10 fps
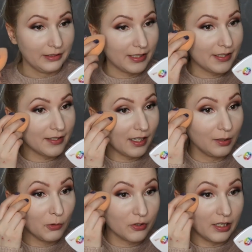This is
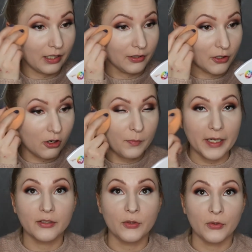almost like a
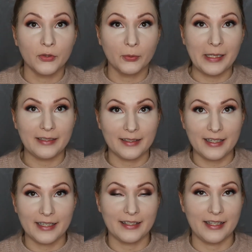throwback to
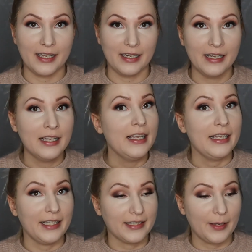2016,
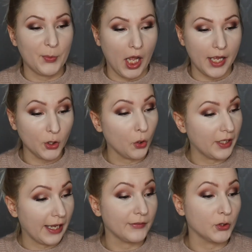except I don't
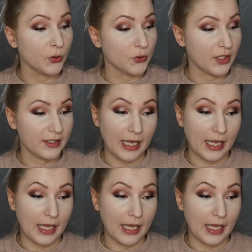have those